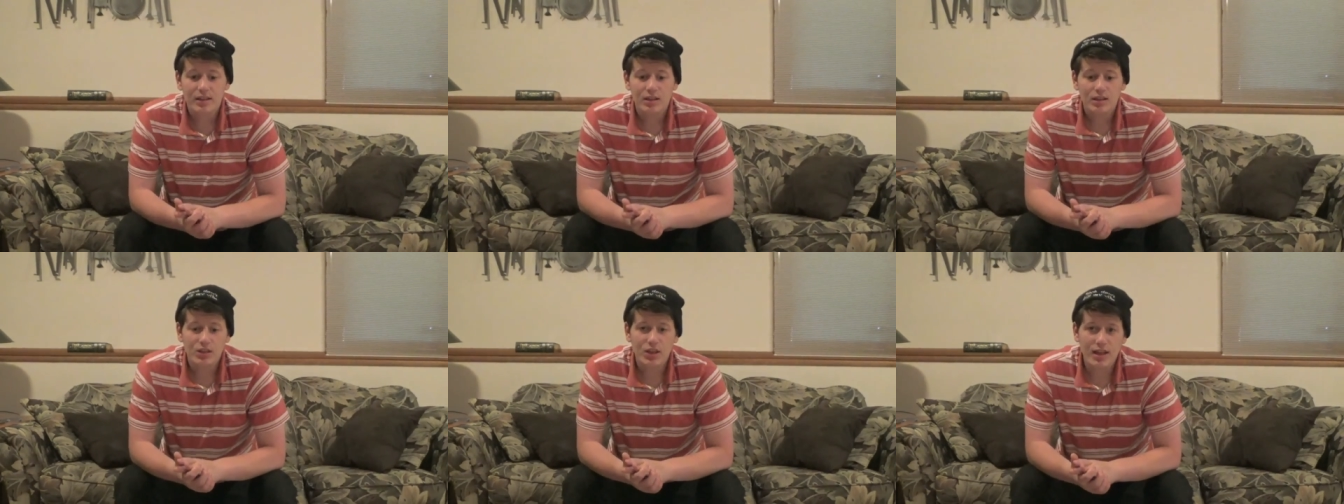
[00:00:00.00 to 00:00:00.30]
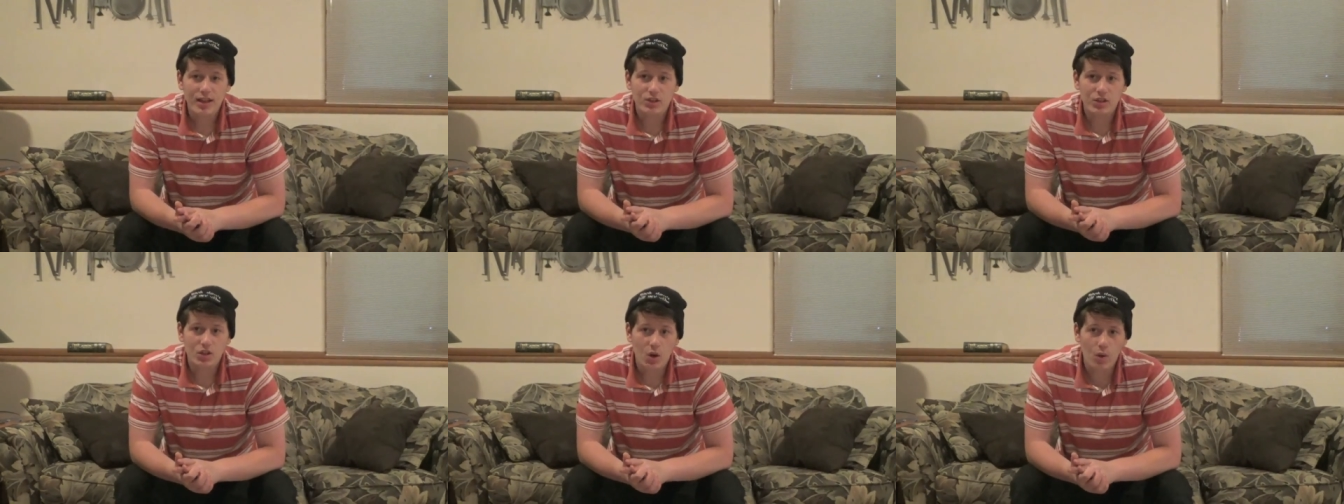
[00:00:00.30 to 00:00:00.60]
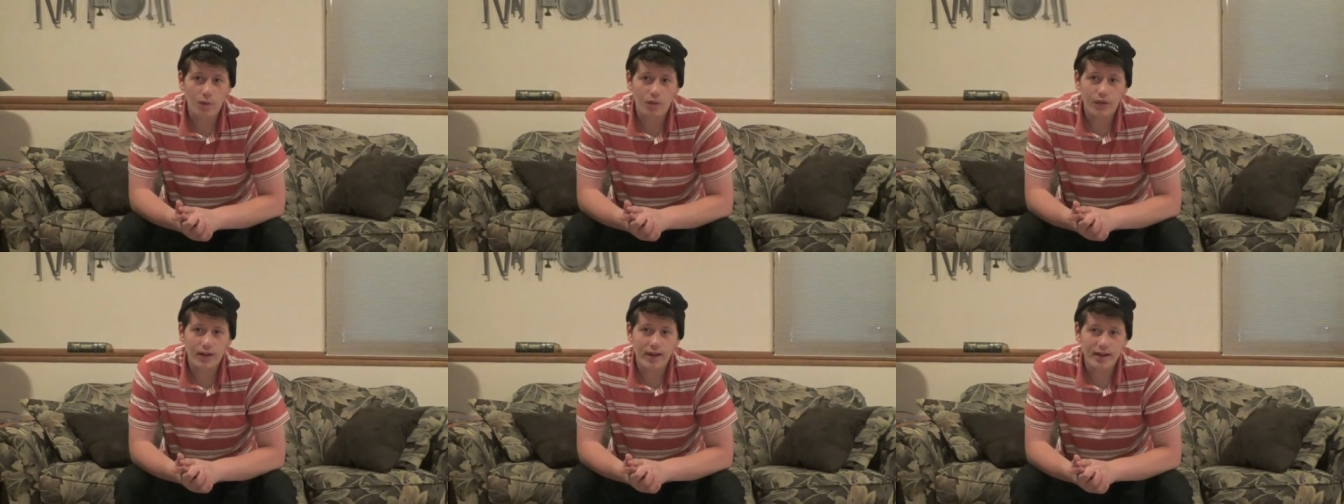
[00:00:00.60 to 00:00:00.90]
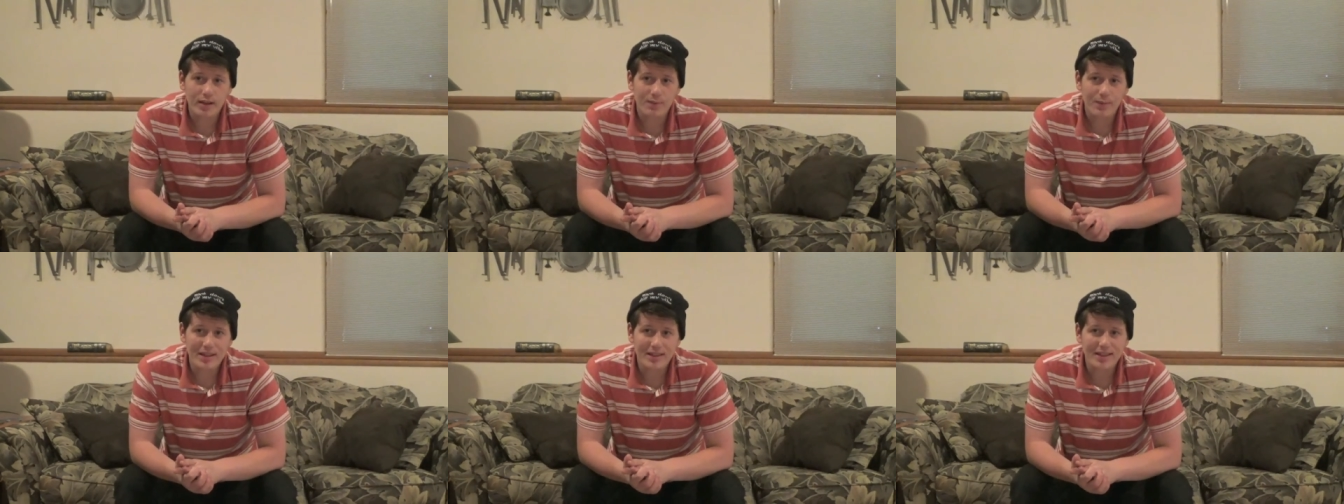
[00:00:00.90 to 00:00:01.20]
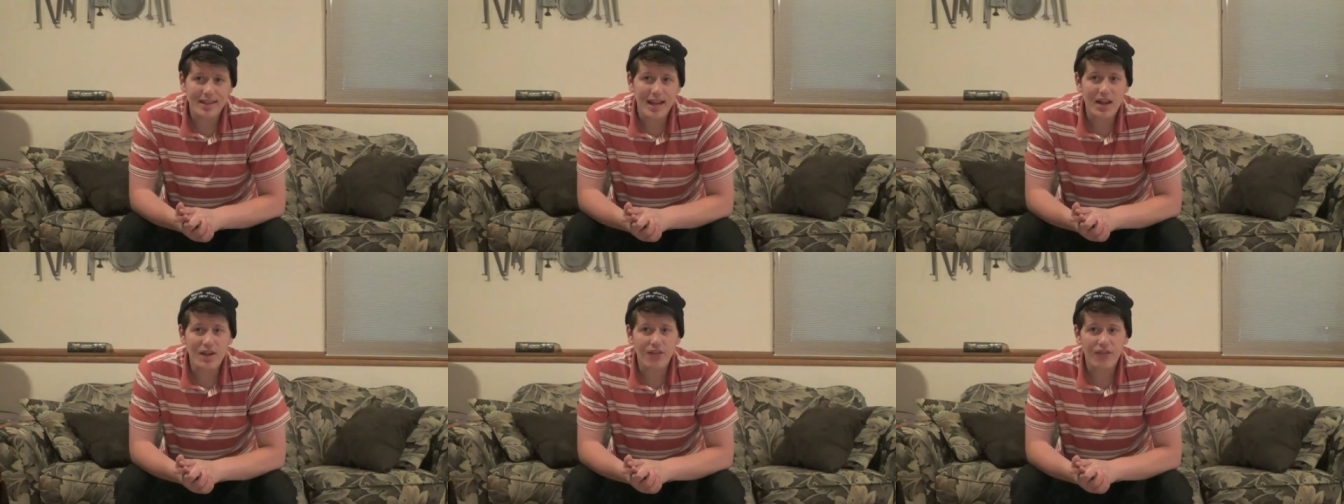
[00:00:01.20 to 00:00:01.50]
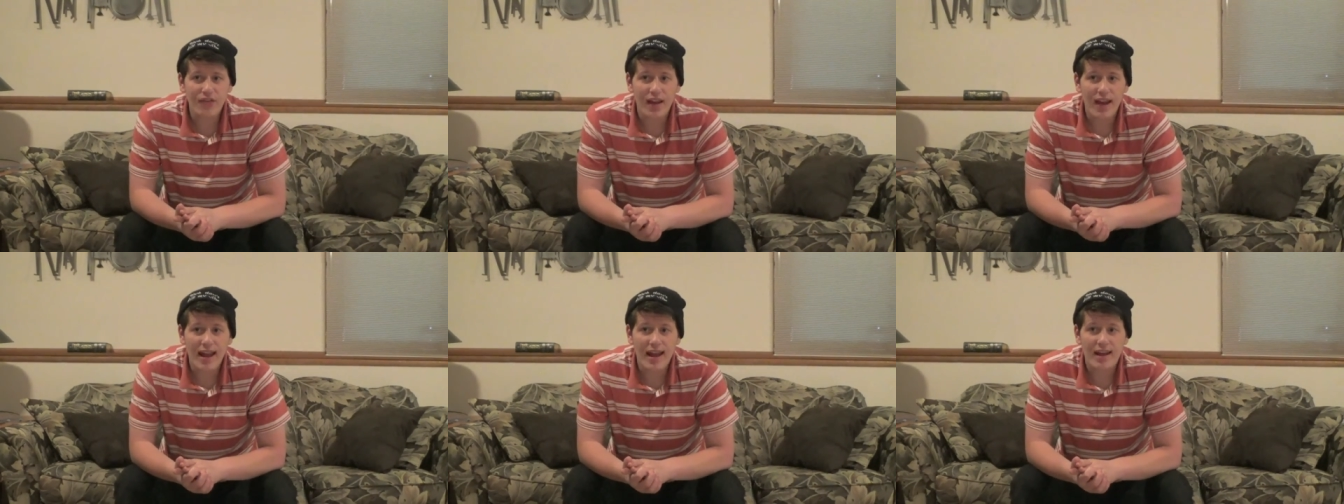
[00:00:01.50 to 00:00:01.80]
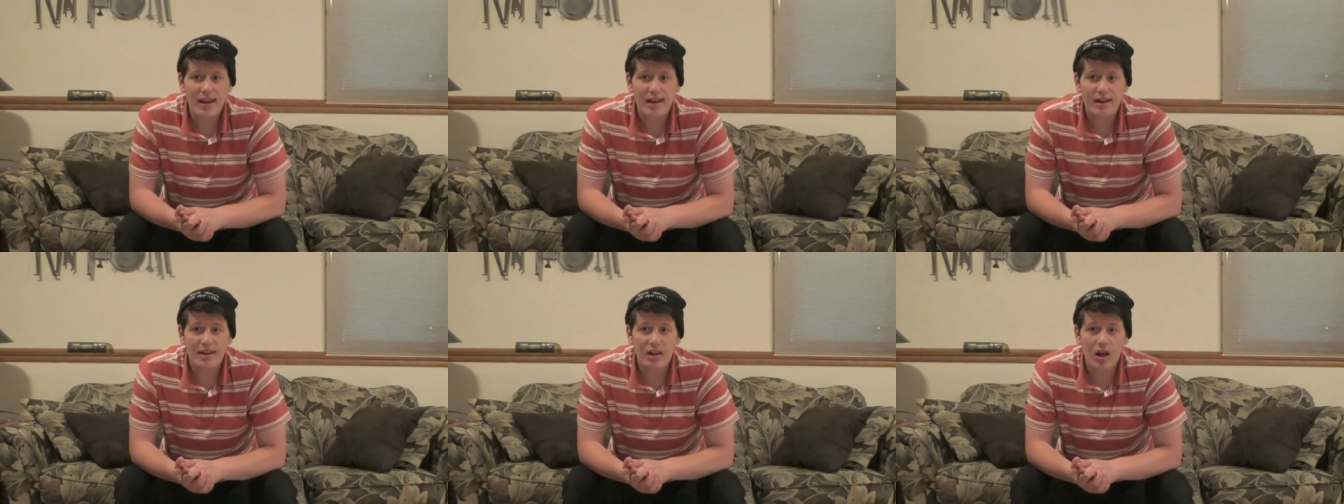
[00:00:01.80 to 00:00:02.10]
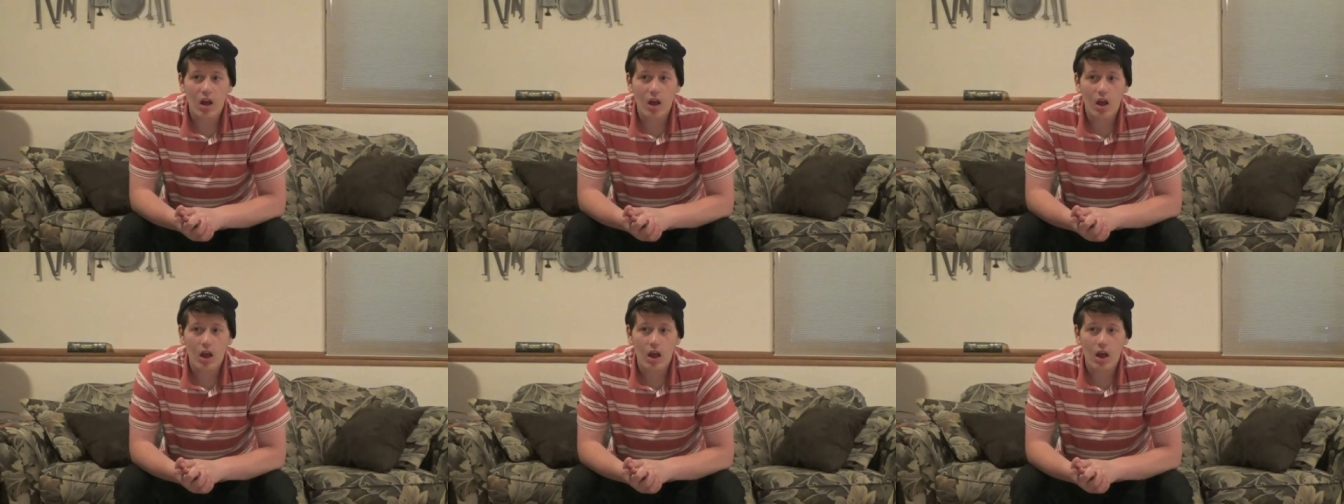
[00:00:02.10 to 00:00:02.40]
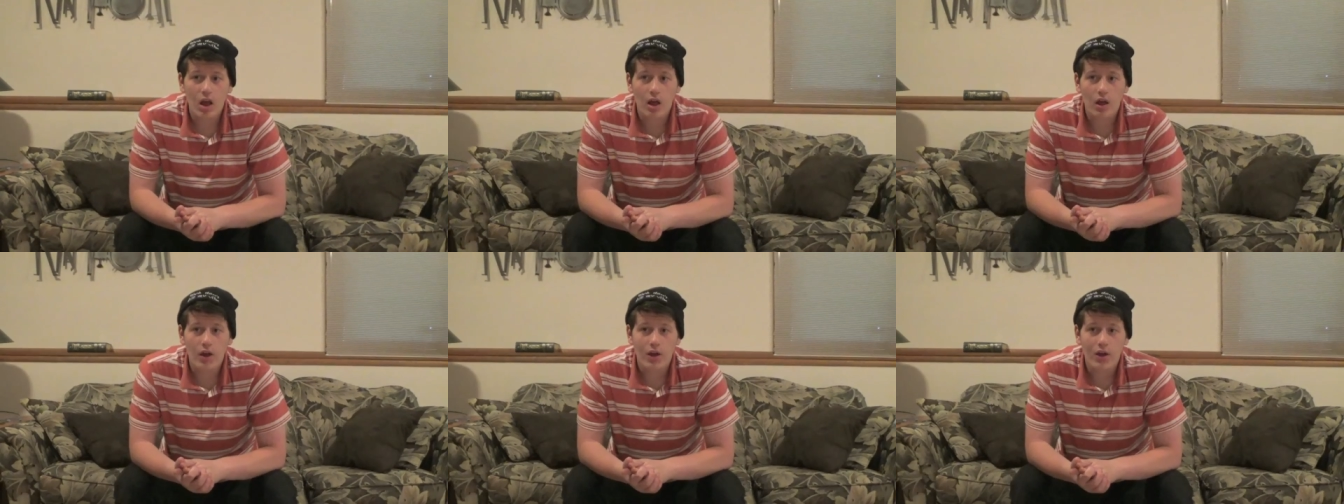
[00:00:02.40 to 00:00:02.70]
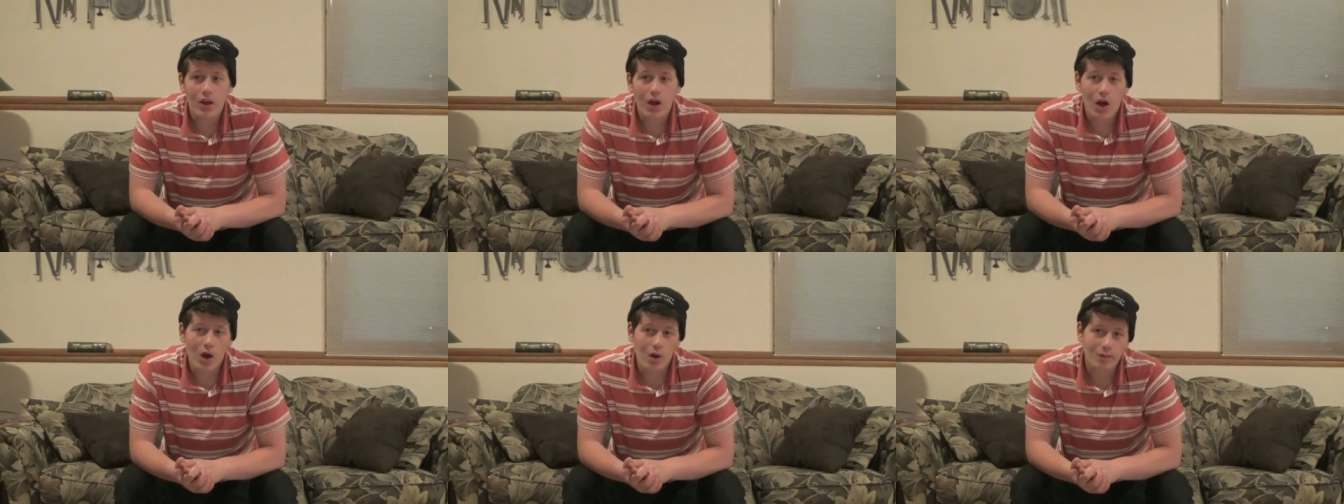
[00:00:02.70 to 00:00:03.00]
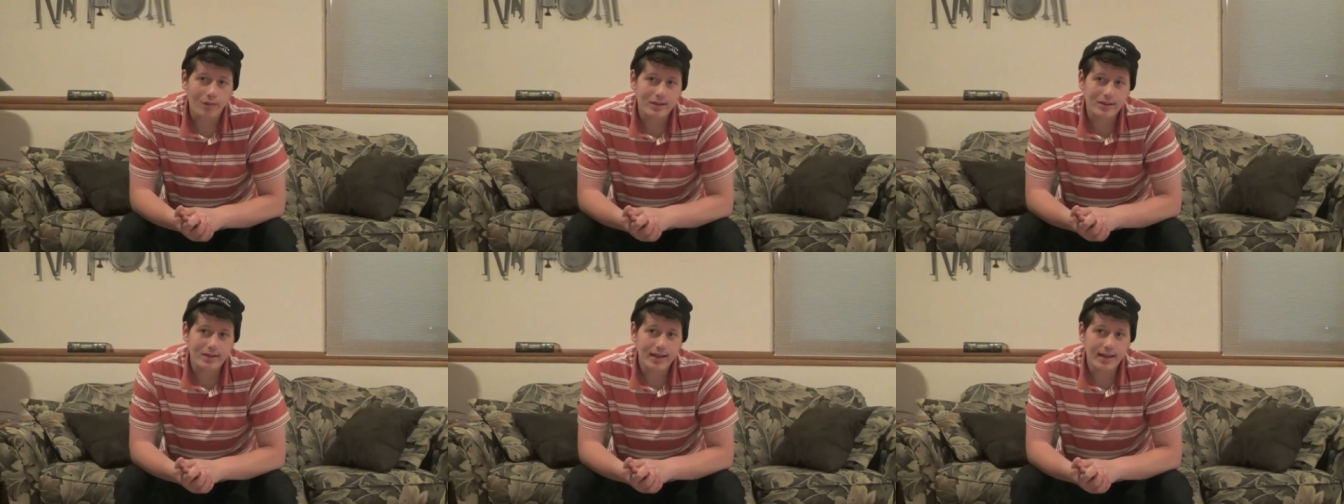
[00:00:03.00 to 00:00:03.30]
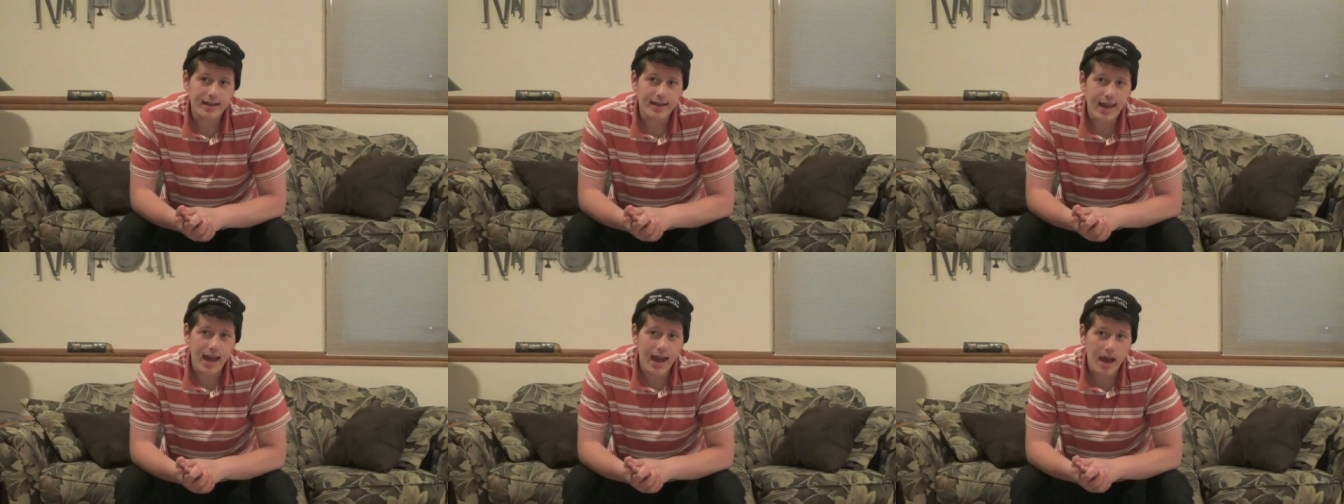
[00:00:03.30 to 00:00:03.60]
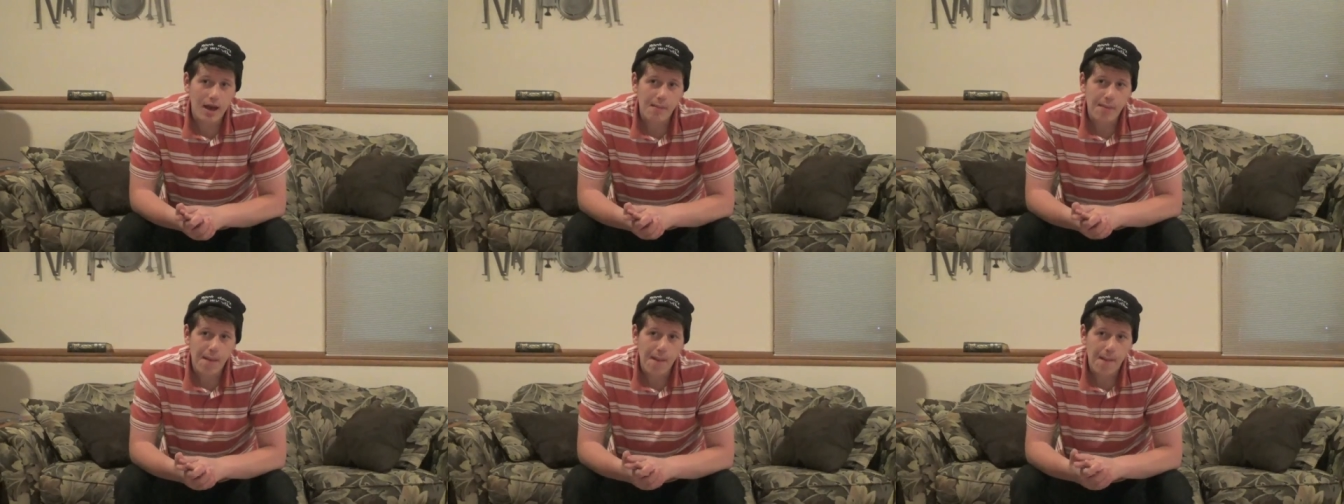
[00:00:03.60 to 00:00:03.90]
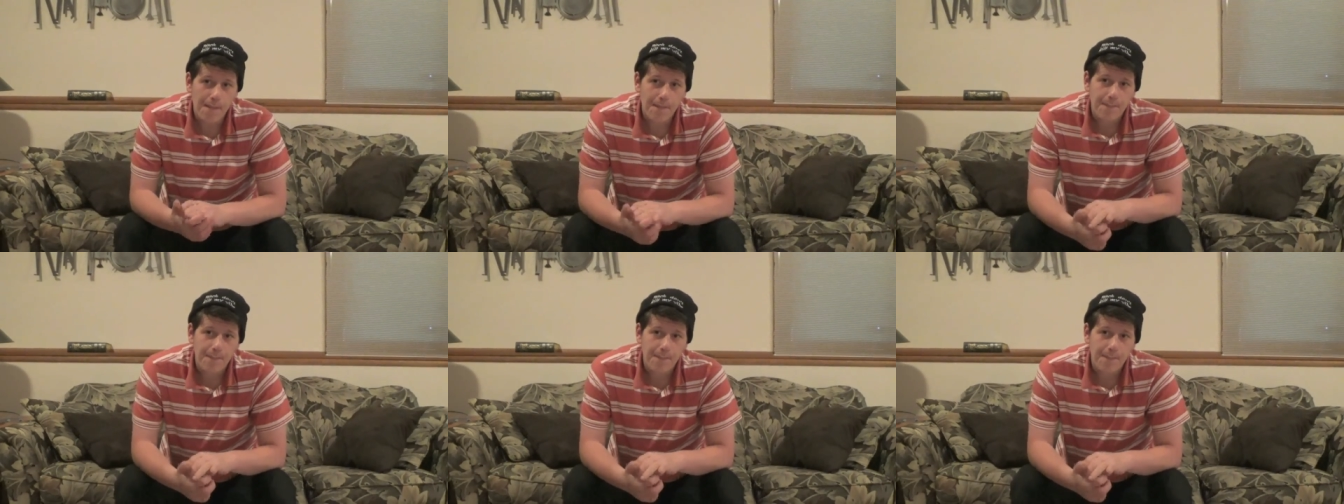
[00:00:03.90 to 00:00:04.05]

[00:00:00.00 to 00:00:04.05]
just don't forget to be safe and always take a cab.